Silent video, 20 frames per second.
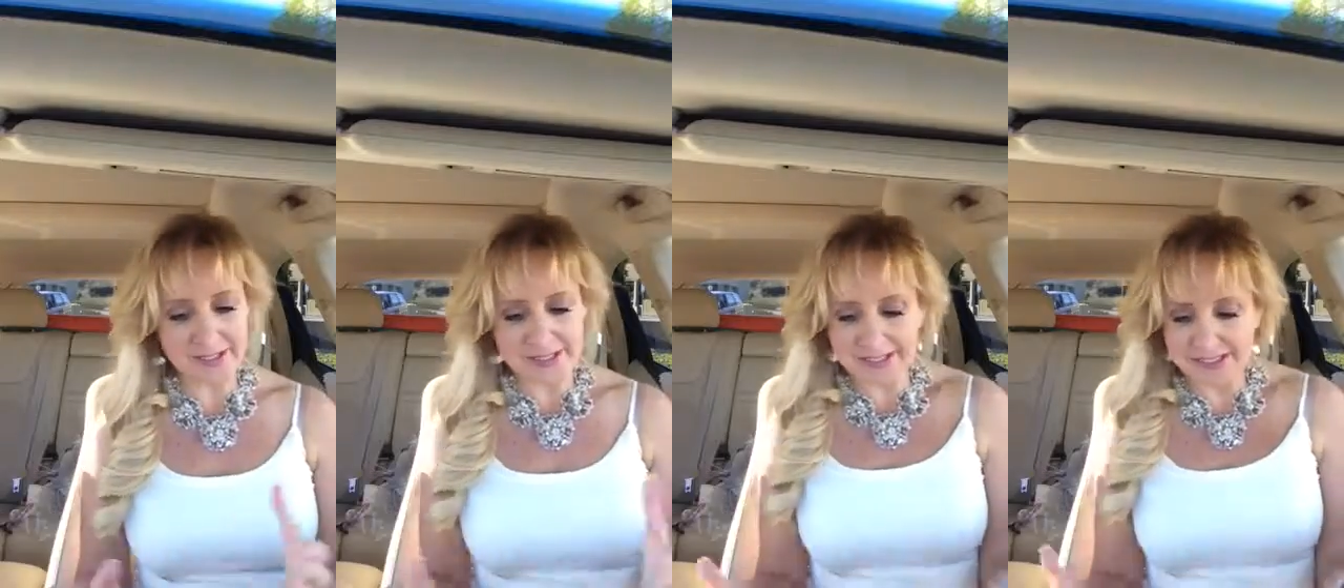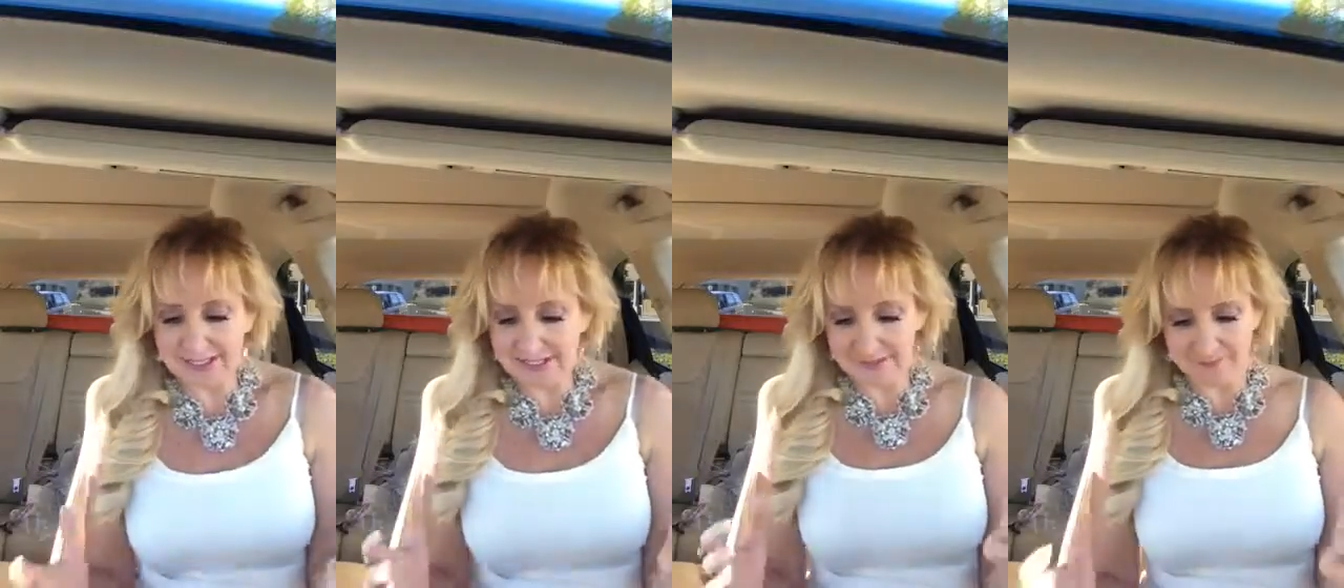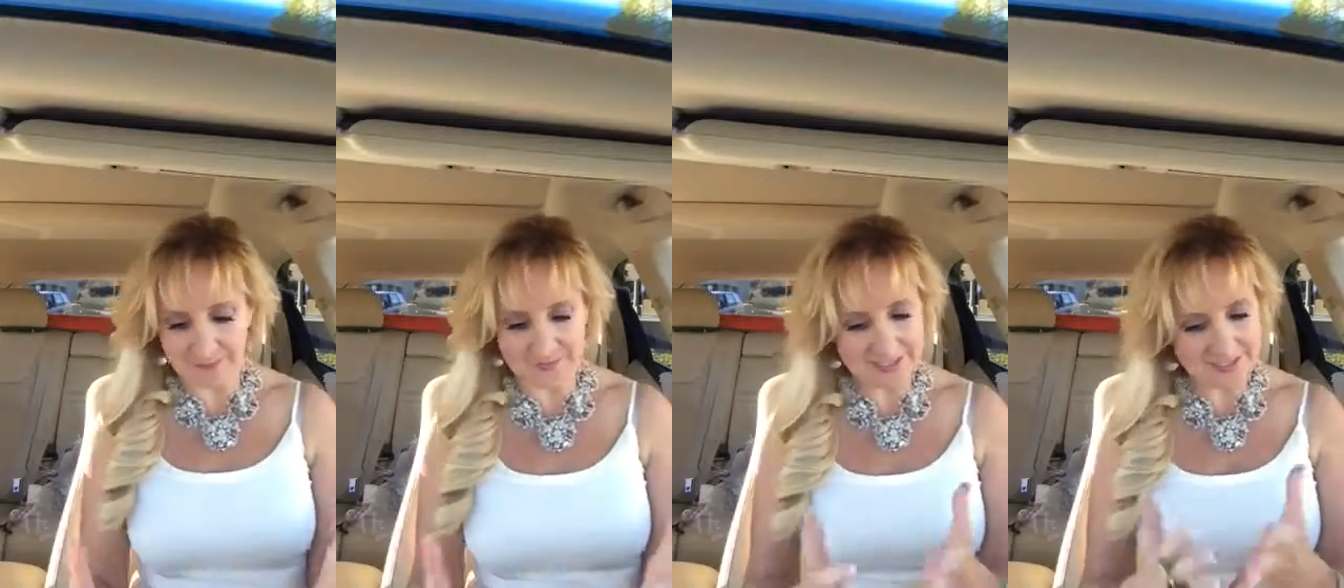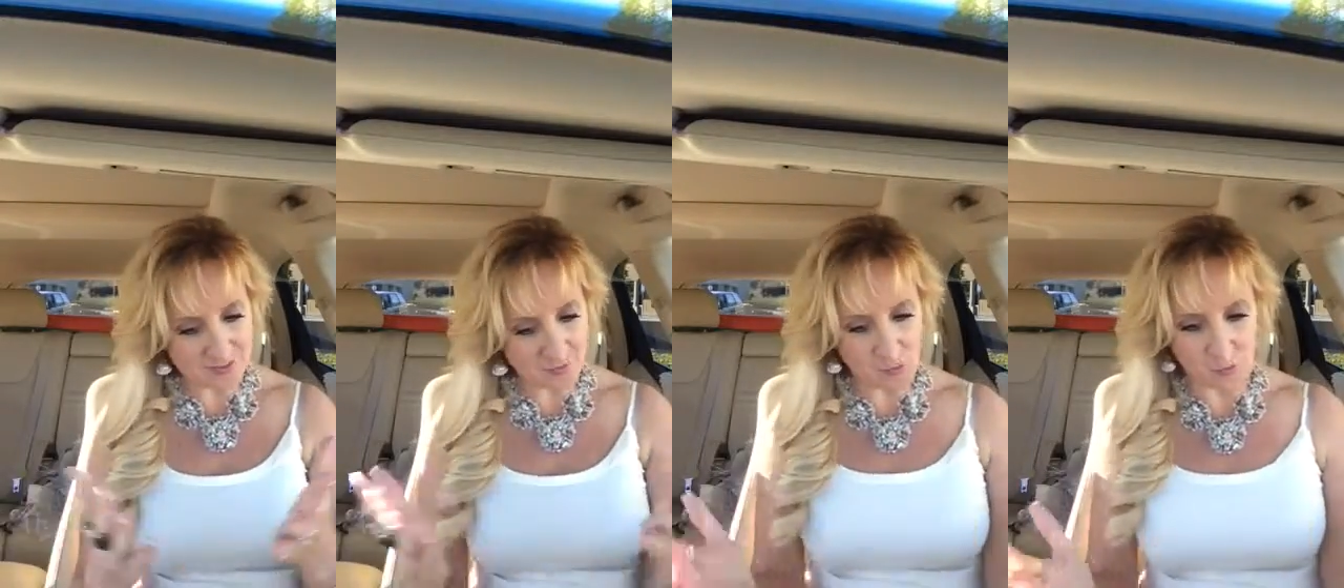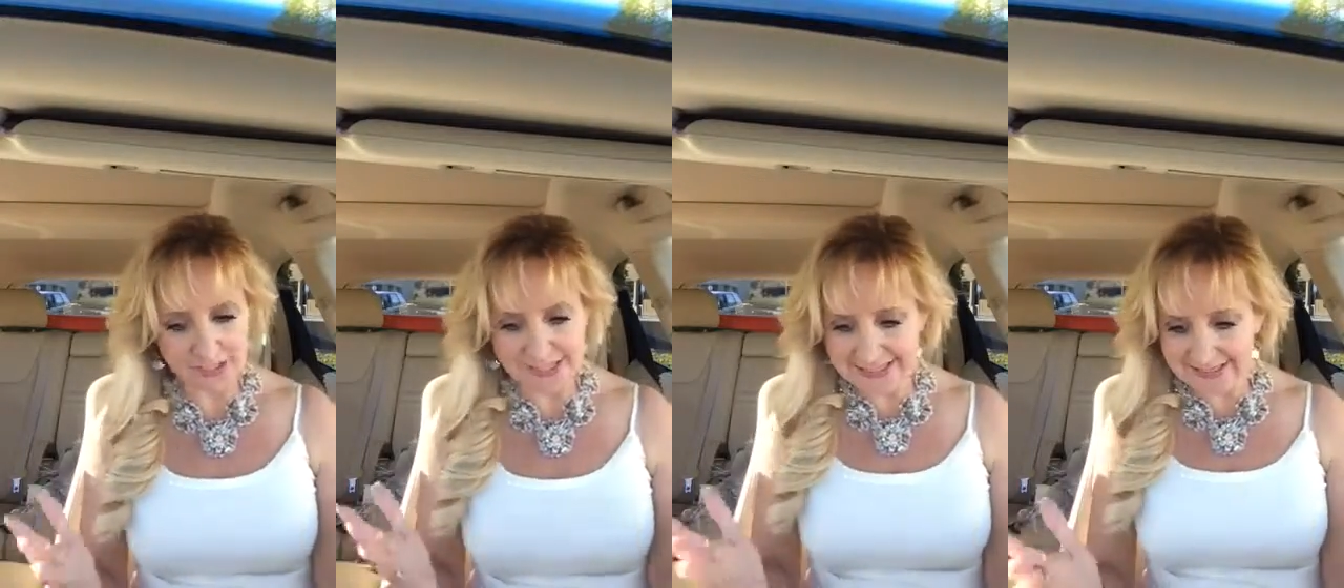this
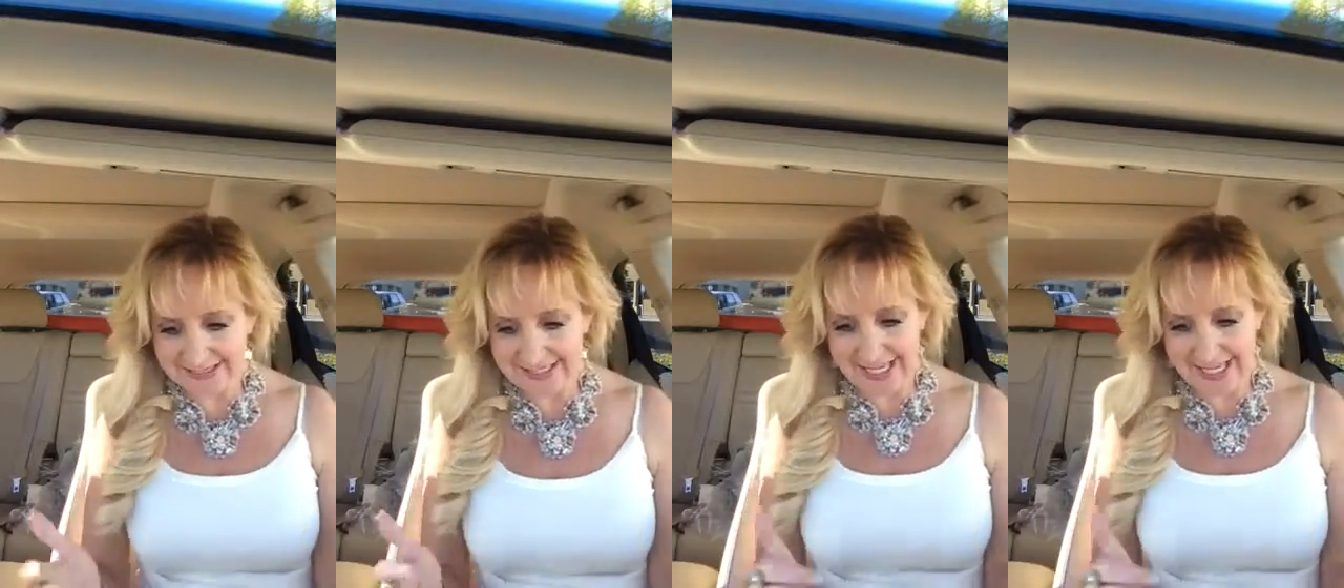is what it